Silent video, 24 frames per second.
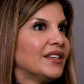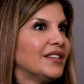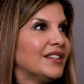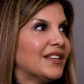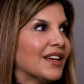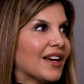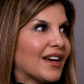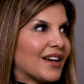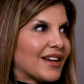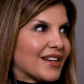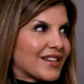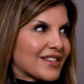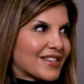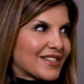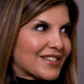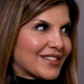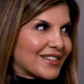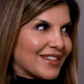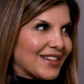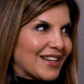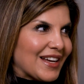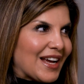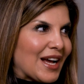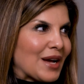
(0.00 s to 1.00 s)
Yes,
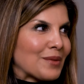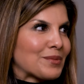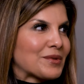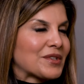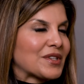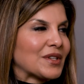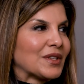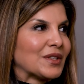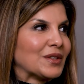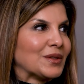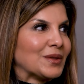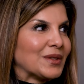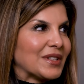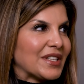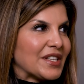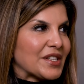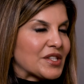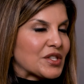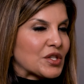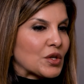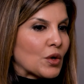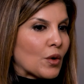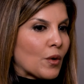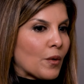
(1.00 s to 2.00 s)
absolutely.
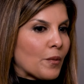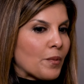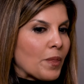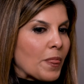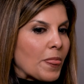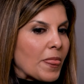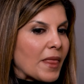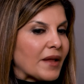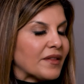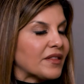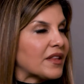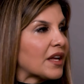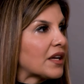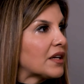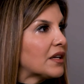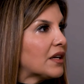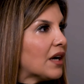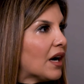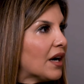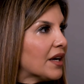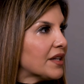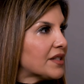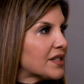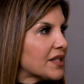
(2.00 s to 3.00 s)
So the
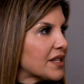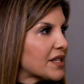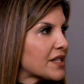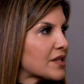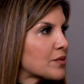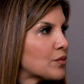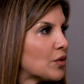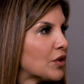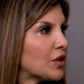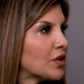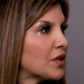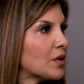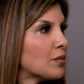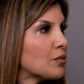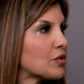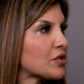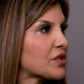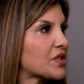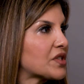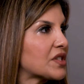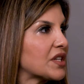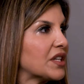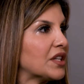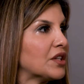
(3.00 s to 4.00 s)
gut is one of the
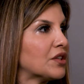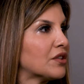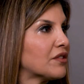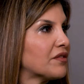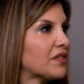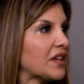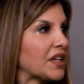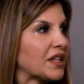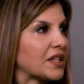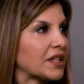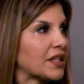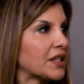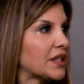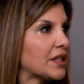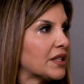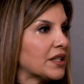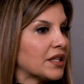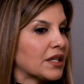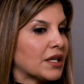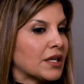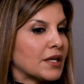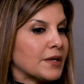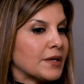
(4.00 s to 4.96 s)
most innervated,